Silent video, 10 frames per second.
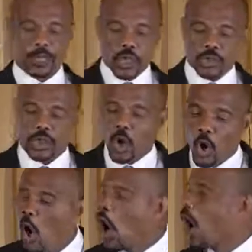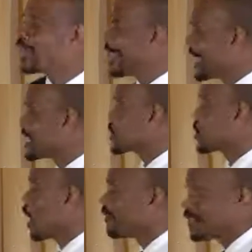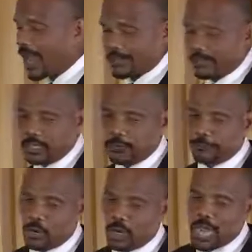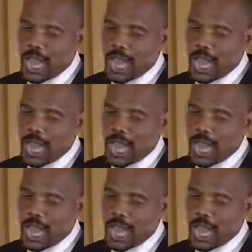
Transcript: So the whole issue of death, therefore,